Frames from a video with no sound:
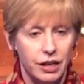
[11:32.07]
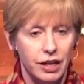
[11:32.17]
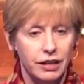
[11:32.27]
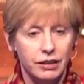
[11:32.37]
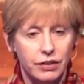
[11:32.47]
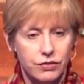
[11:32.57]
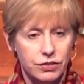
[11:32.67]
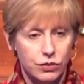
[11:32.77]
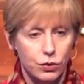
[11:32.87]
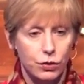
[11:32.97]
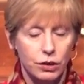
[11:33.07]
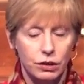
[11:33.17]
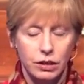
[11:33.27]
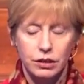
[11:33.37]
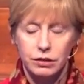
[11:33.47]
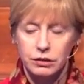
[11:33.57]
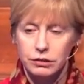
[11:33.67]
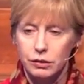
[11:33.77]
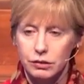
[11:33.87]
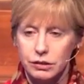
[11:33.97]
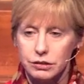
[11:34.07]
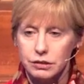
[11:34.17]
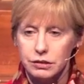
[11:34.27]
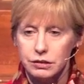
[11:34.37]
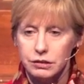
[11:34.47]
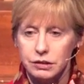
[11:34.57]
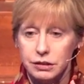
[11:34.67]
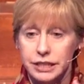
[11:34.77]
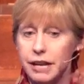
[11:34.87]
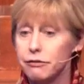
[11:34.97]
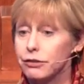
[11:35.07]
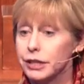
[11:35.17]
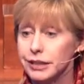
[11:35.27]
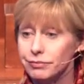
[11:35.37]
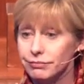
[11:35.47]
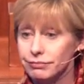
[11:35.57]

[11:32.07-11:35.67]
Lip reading: I left school debt-free.